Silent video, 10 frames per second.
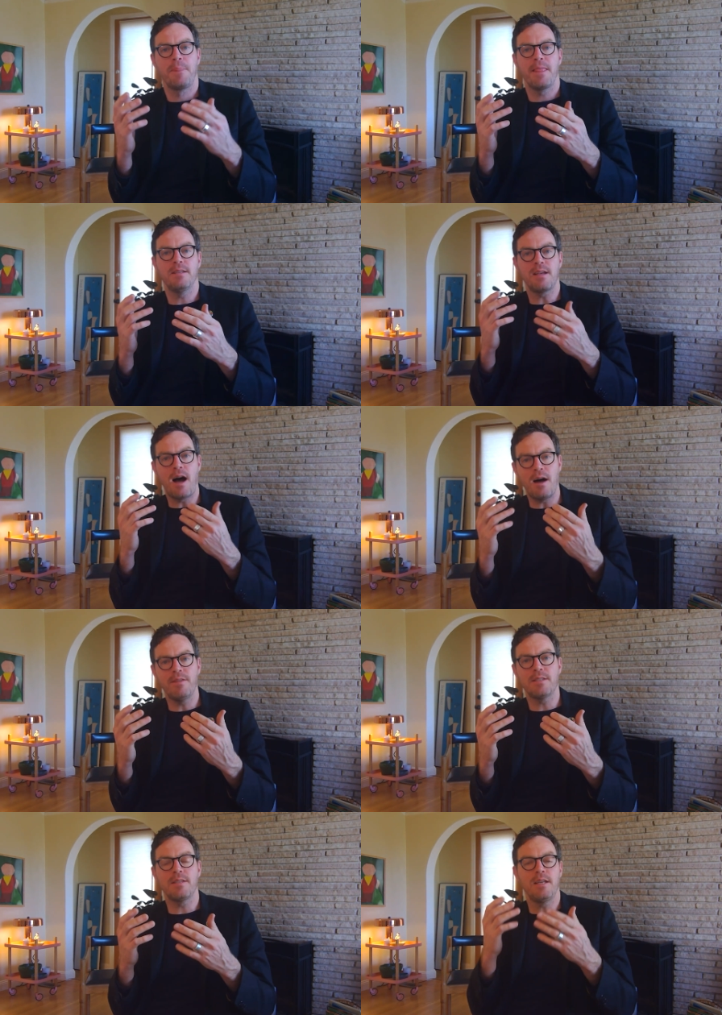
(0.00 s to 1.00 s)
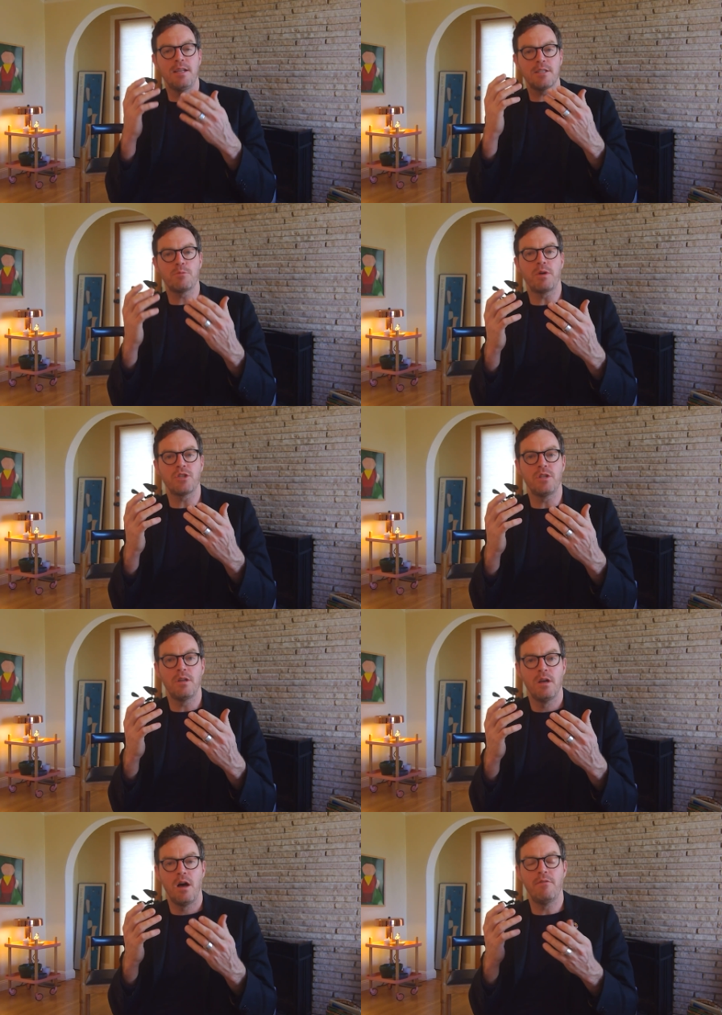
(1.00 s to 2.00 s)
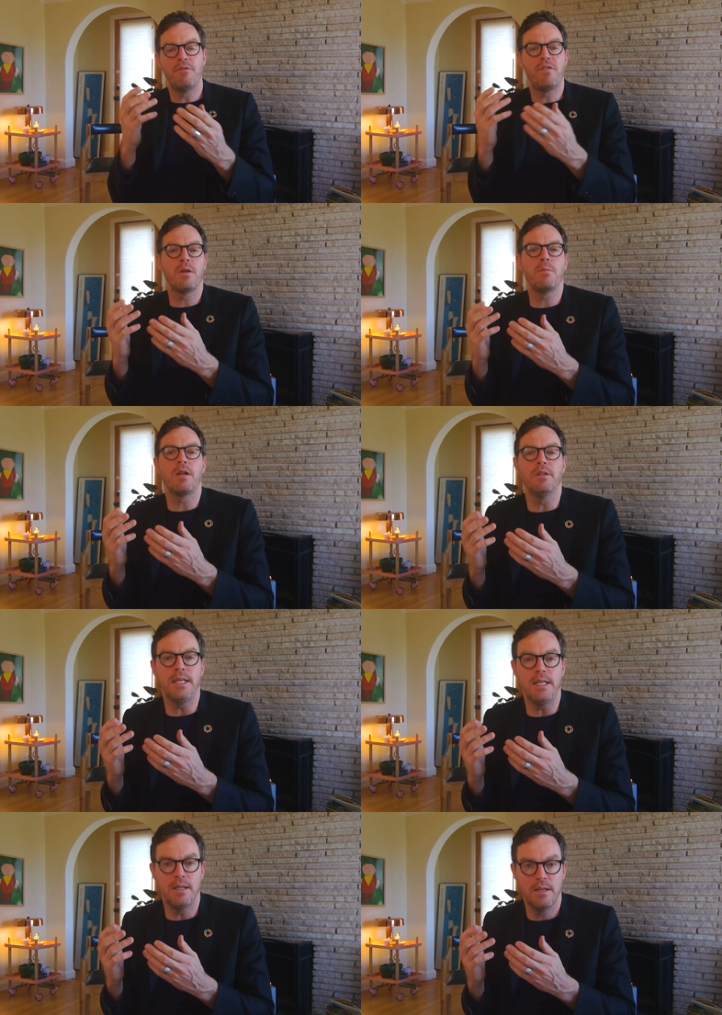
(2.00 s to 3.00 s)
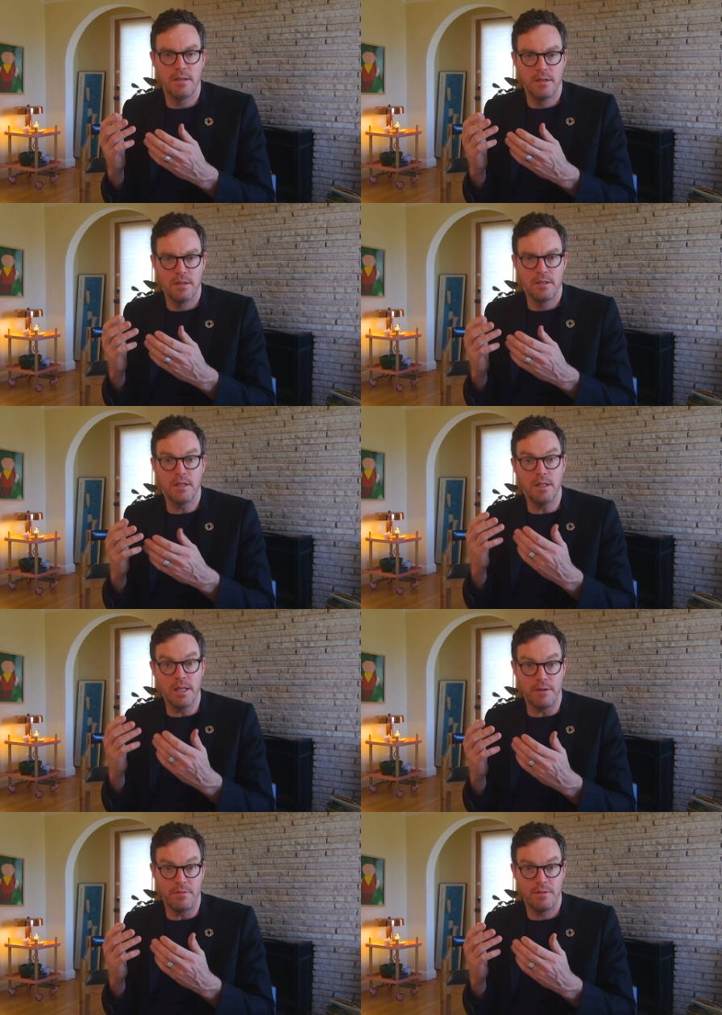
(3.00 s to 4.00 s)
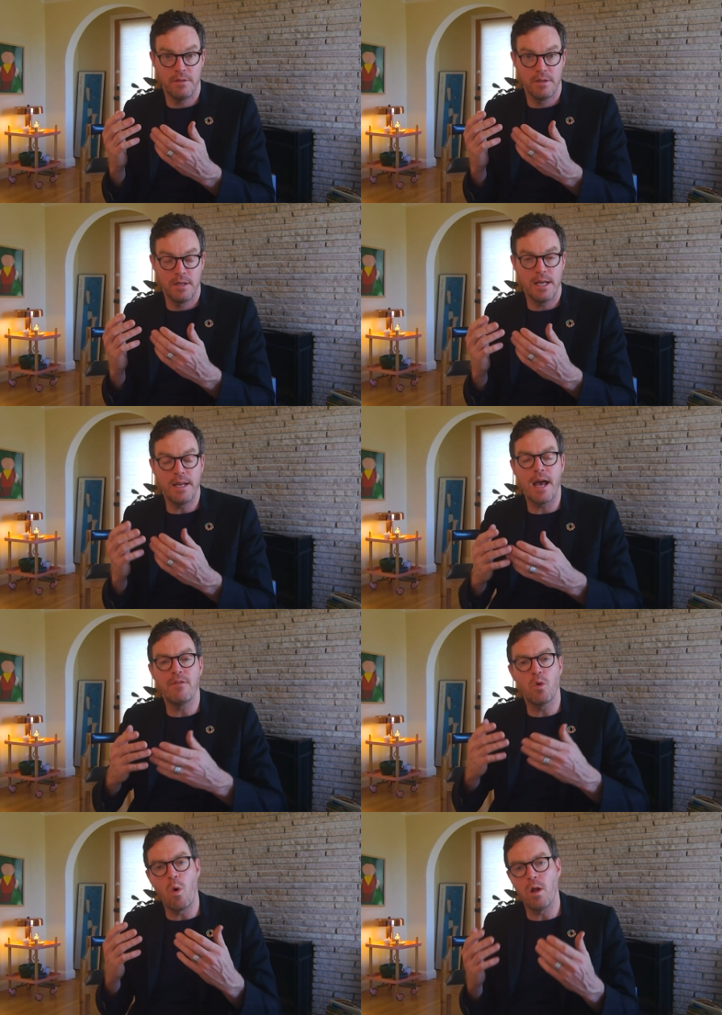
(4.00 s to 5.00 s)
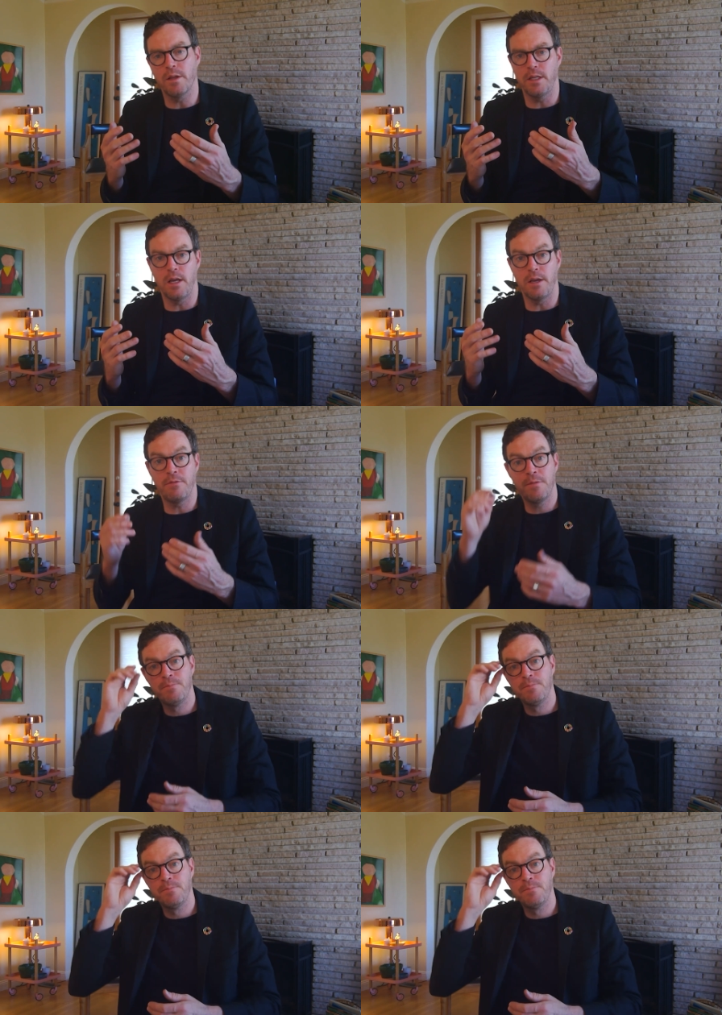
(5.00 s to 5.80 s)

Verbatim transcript: is obviously an expression of a fundamental need to live and to have a quality life.